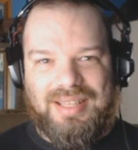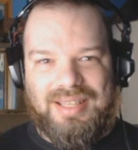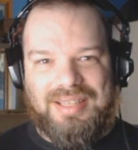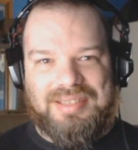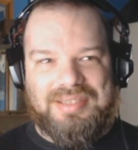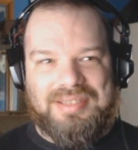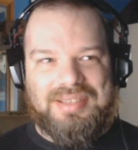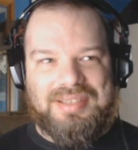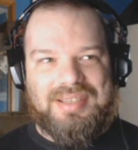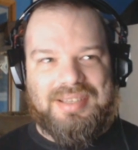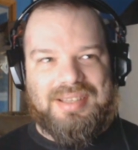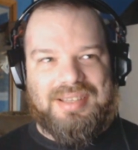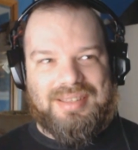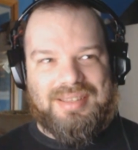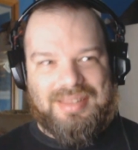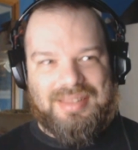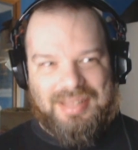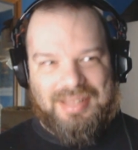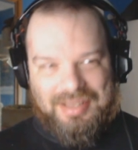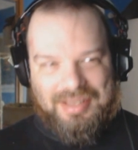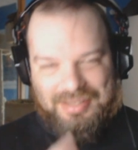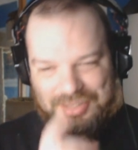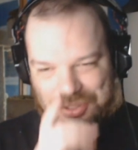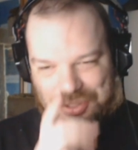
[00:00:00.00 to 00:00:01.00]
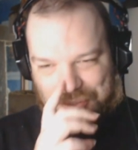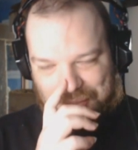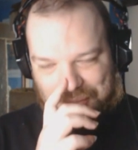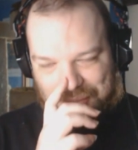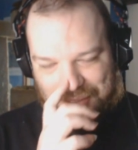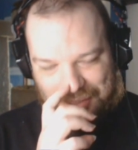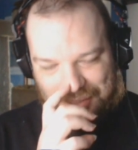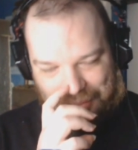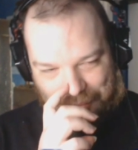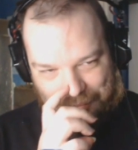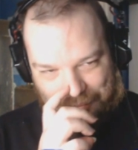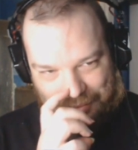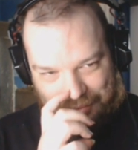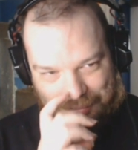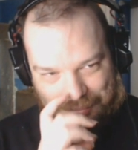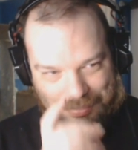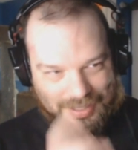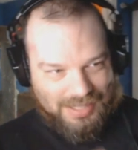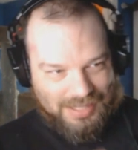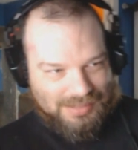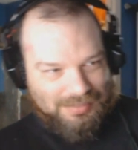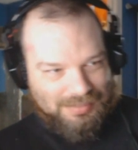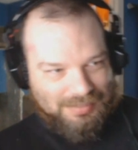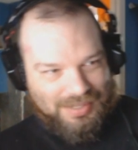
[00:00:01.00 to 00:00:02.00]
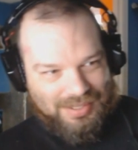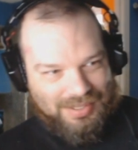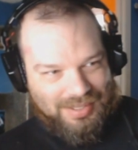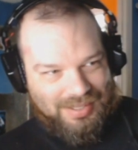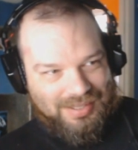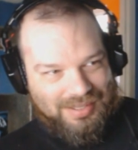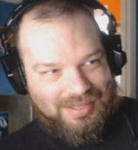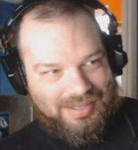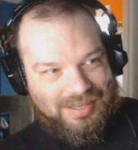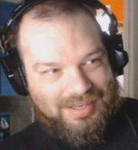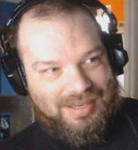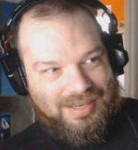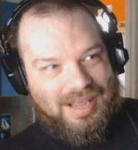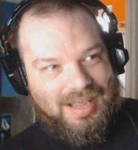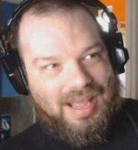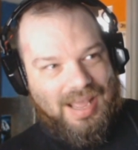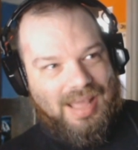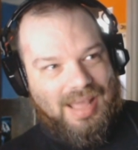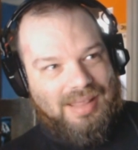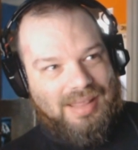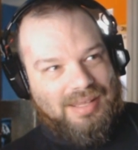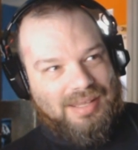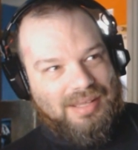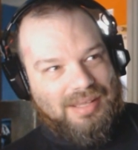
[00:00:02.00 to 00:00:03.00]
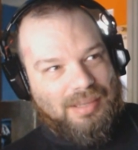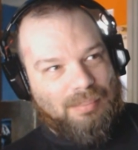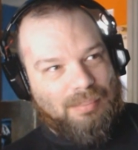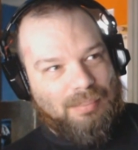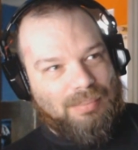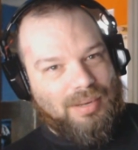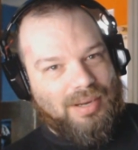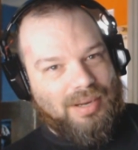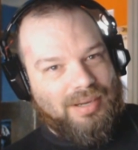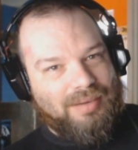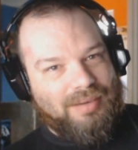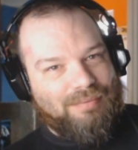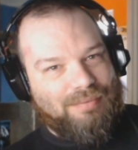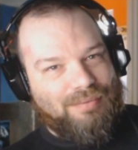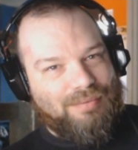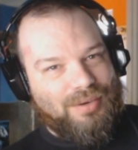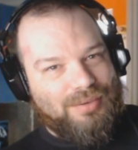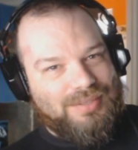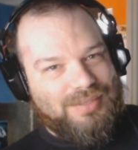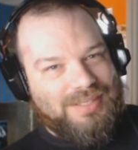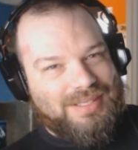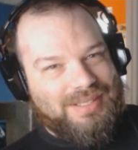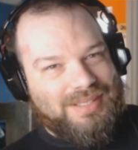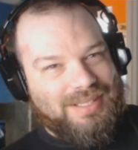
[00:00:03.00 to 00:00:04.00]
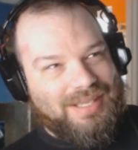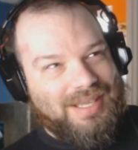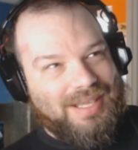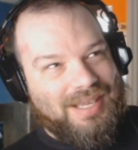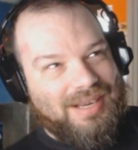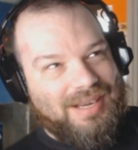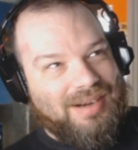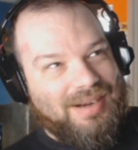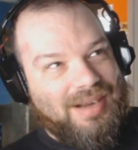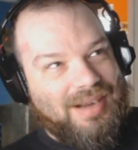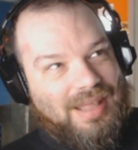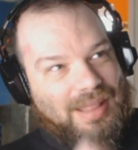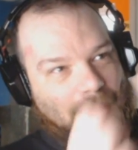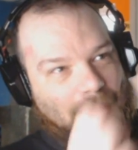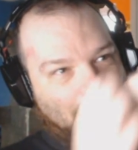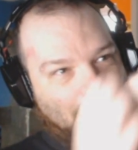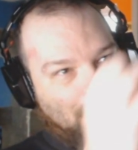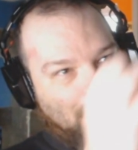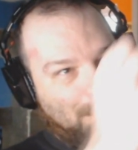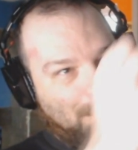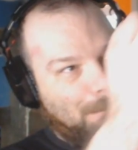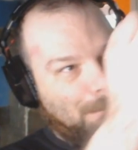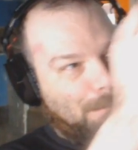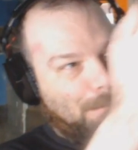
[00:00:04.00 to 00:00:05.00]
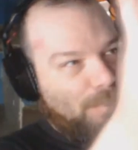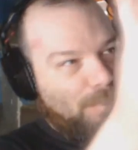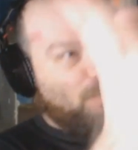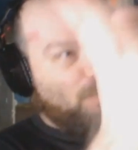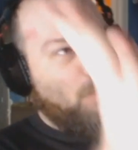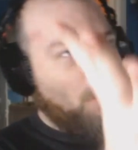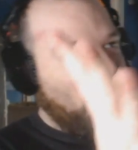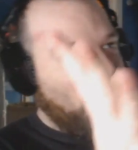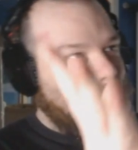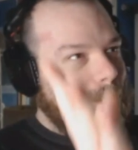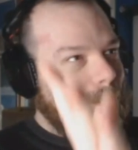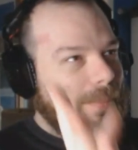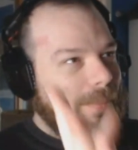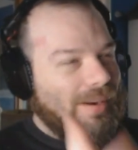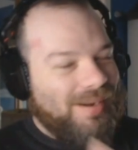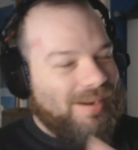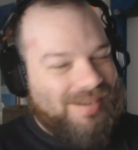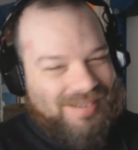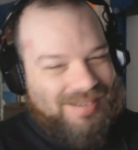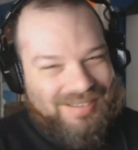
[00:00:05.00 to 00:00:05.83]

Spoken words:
like shooting them with a plasma gun and then their body floats in the air and then boom.